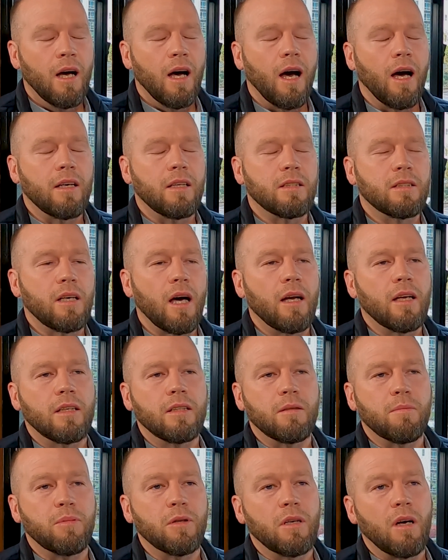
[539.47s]
I decided
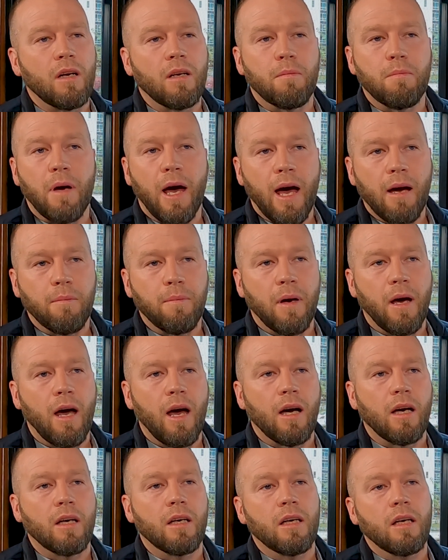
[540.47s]
to put on a
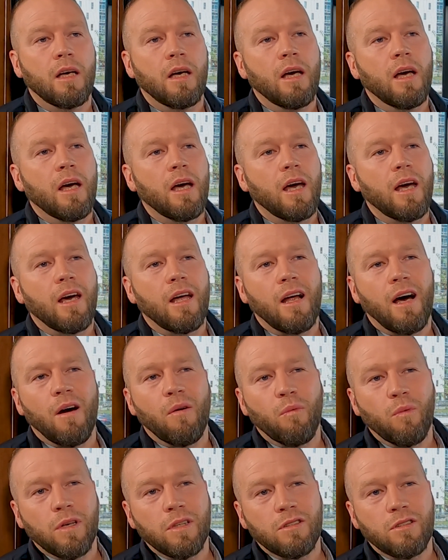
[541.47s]
backpack, and I
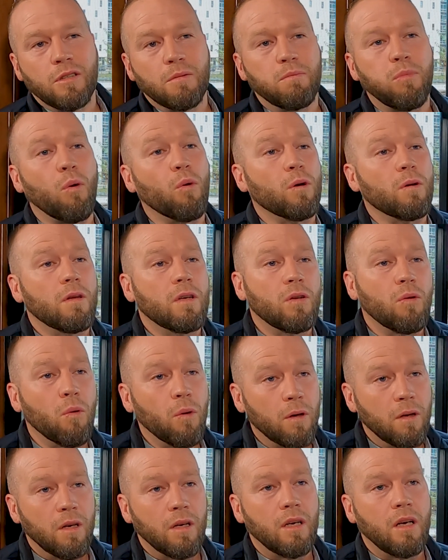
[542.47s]
went to Portland,
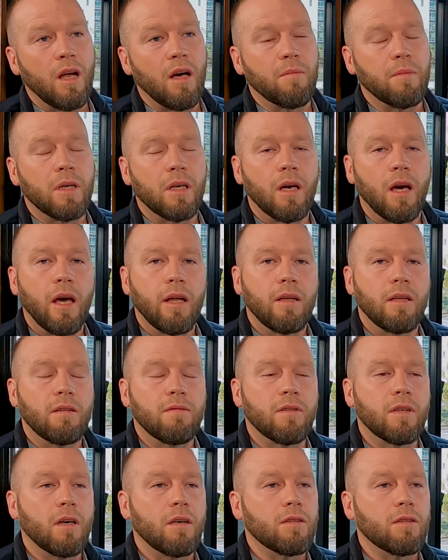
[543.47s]
Oregon, and I began living